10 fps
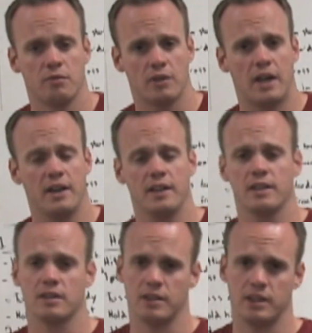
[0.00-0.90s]
Flat
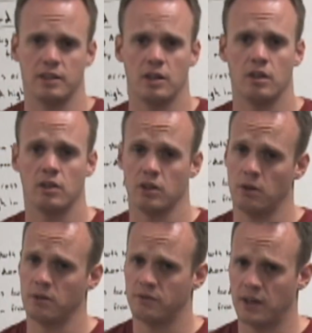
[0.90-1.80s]
and clean,
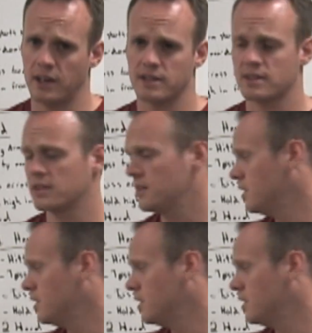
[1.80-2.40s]
low and fast.